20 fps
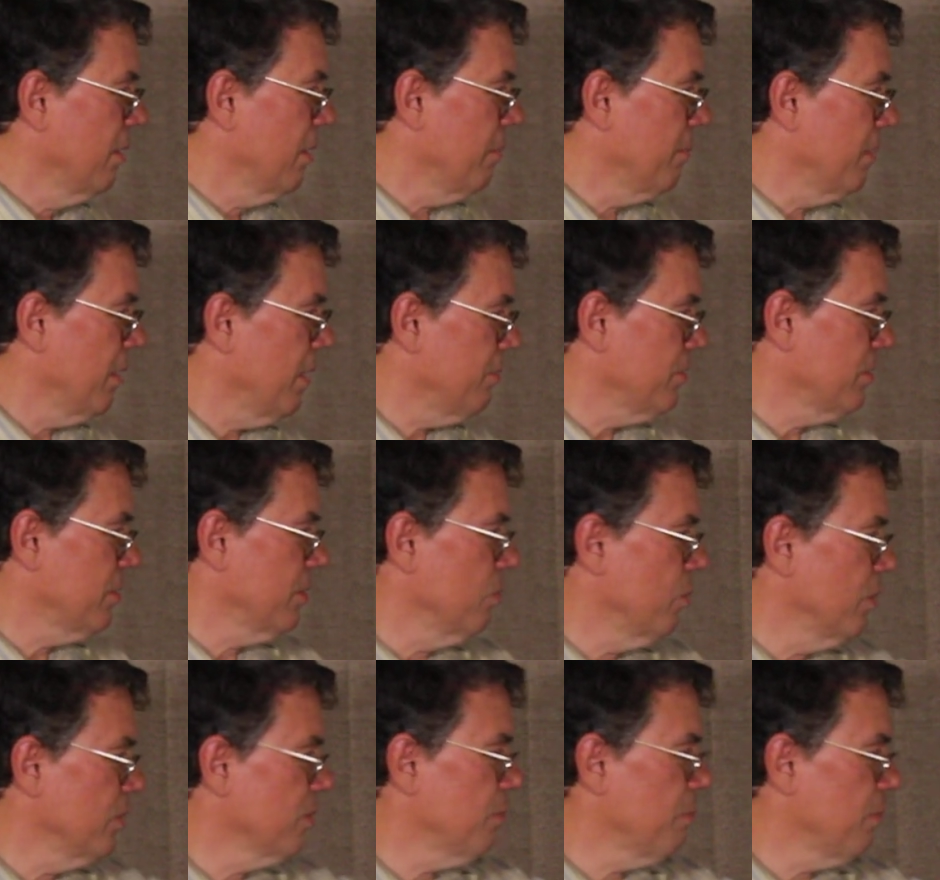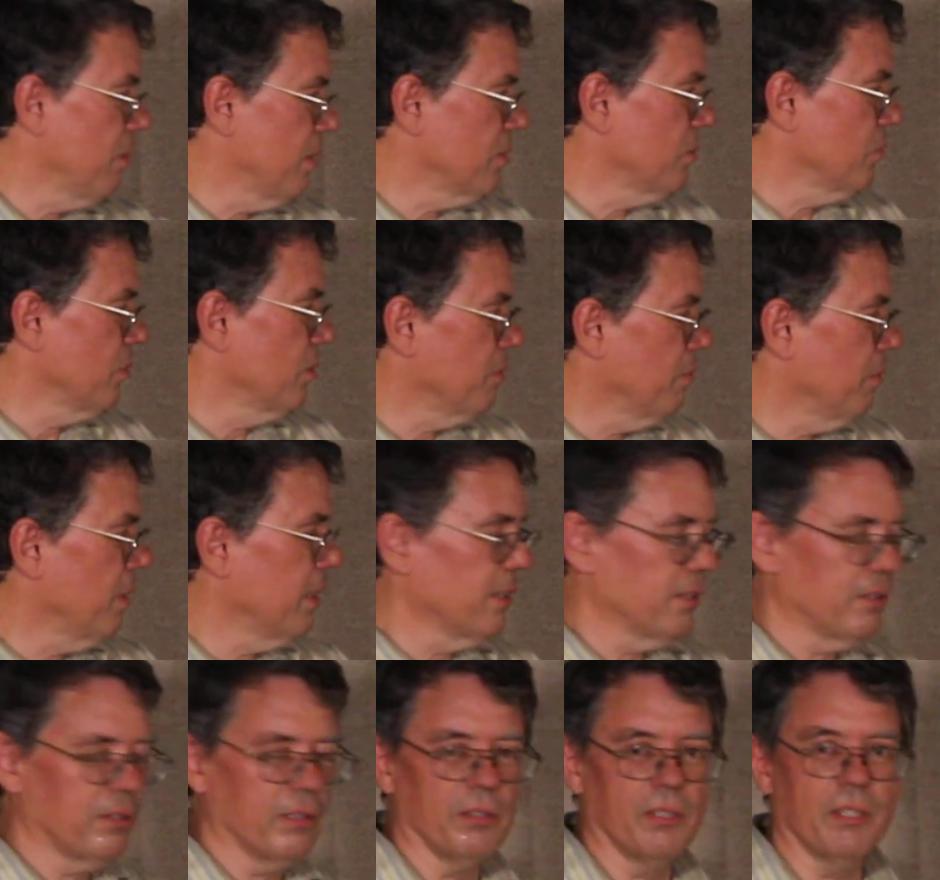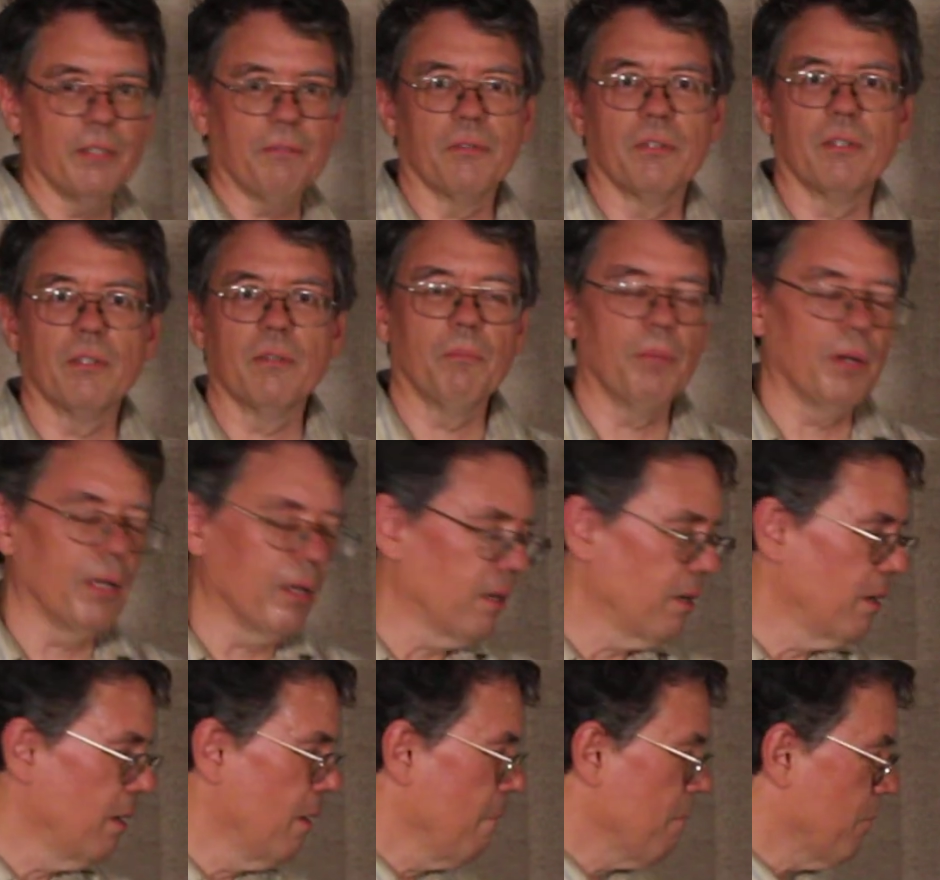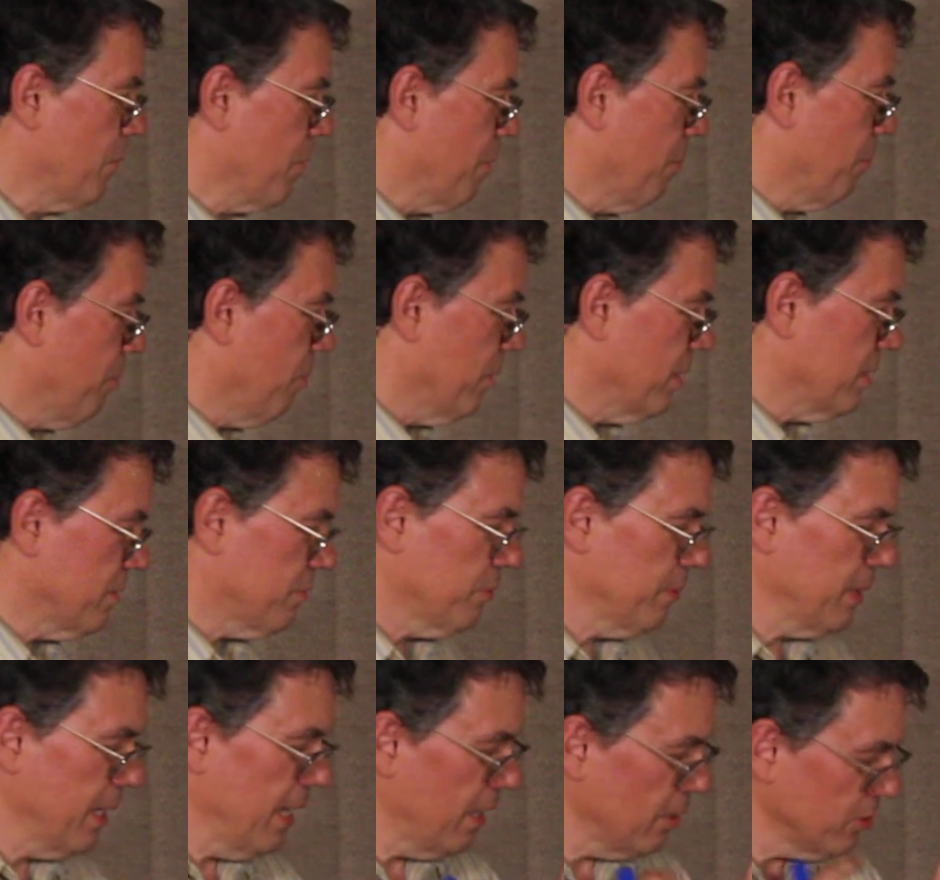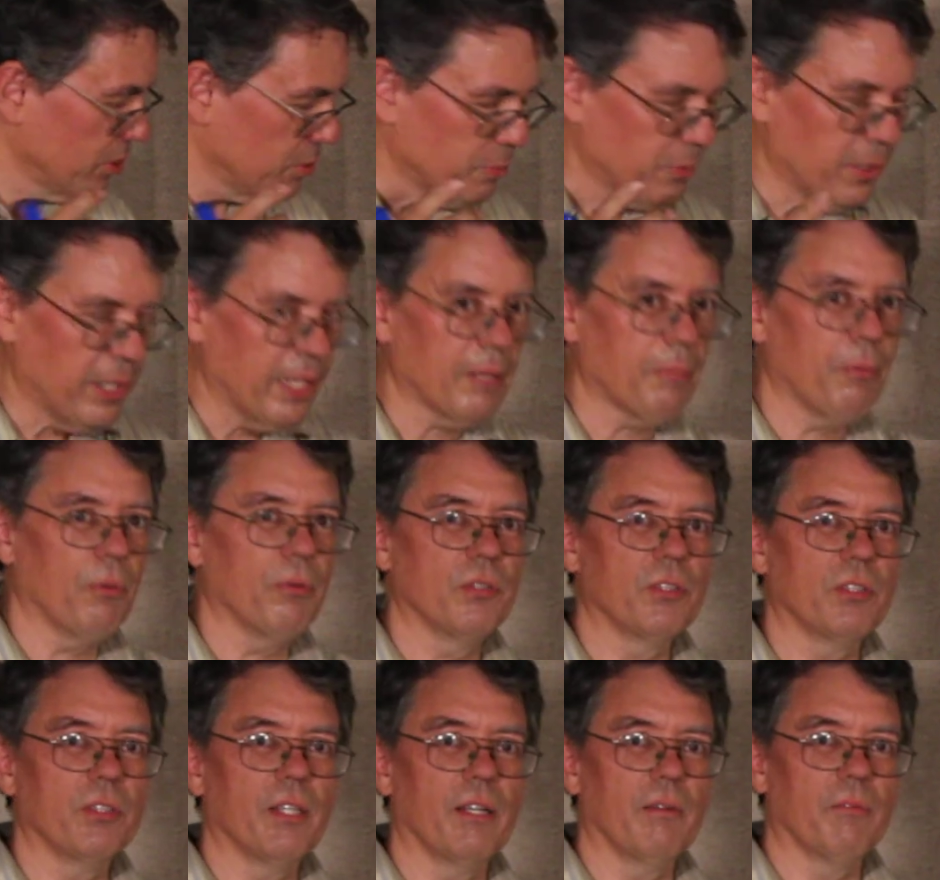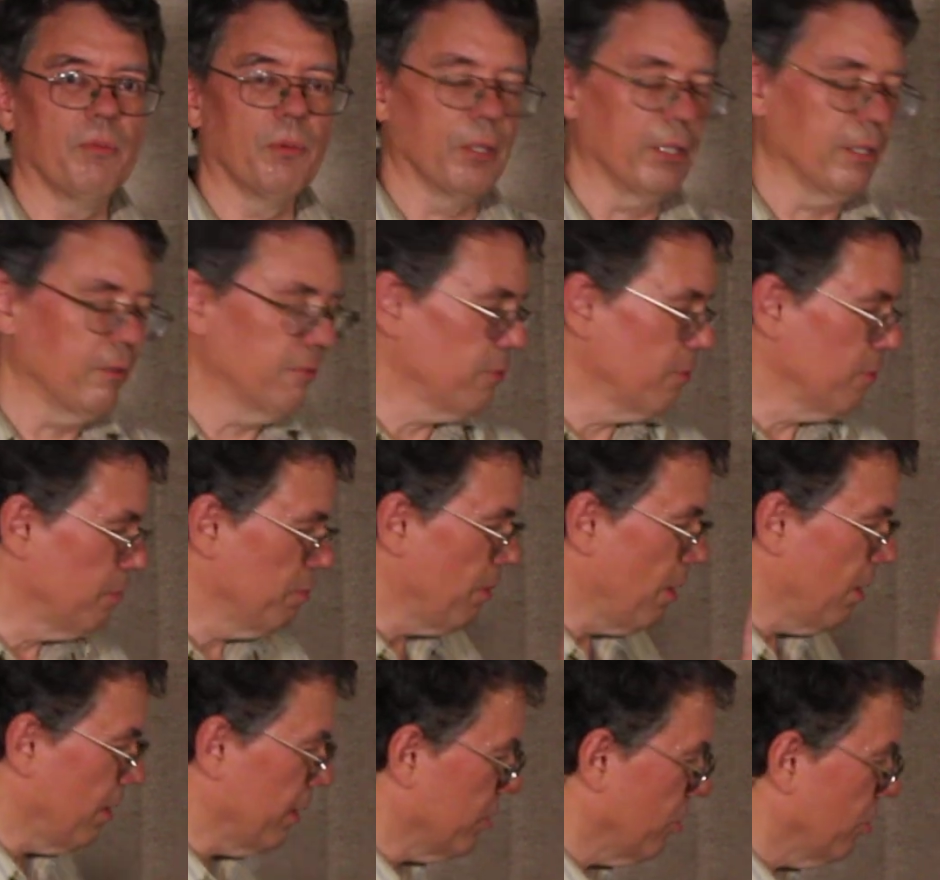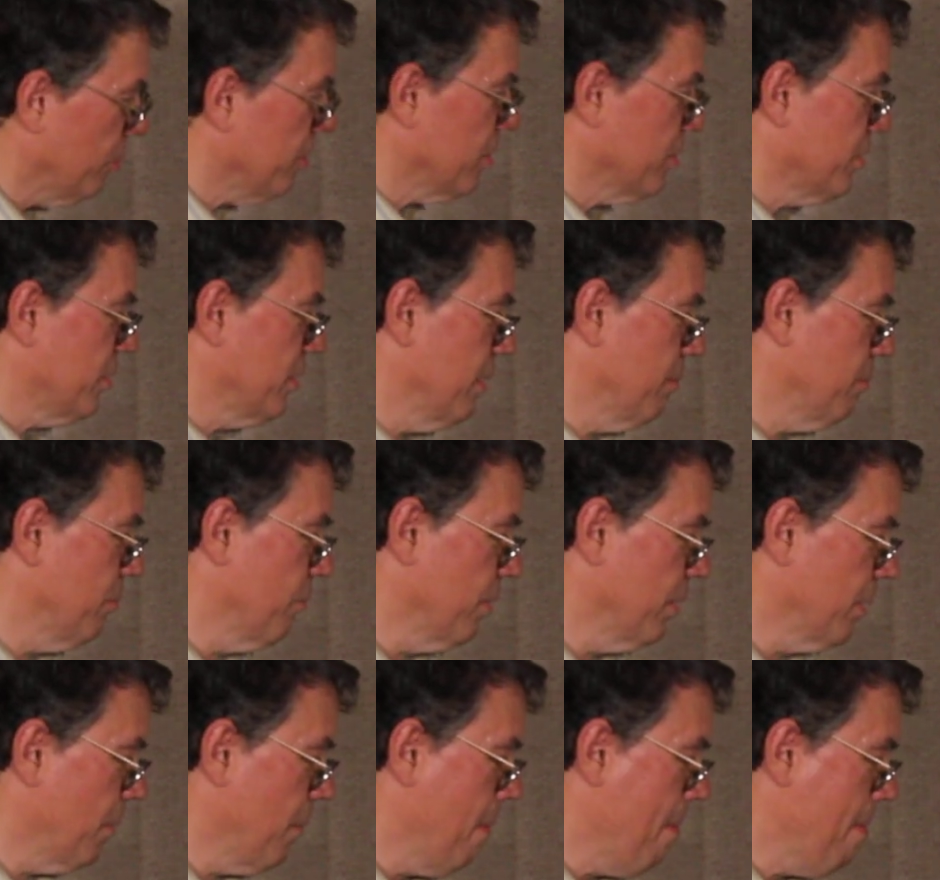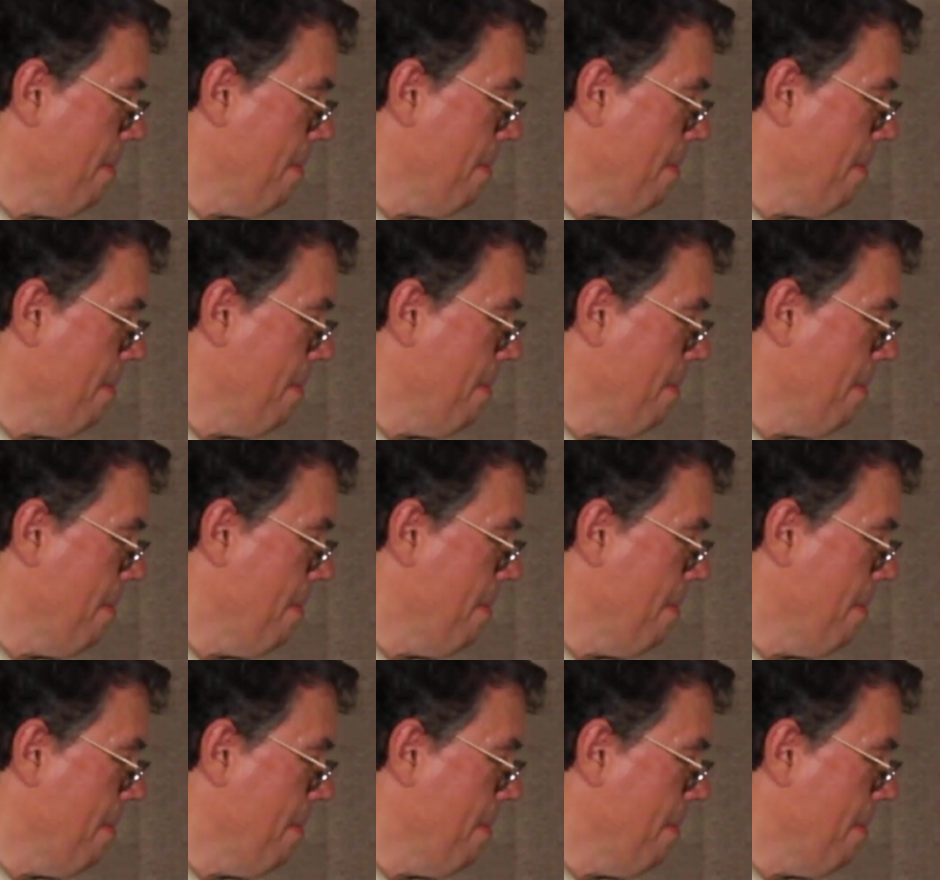I mean, obviously one's plus and one's minus, they're different. But the point is, from an algebraic standpoint, from a polynomial standpoint,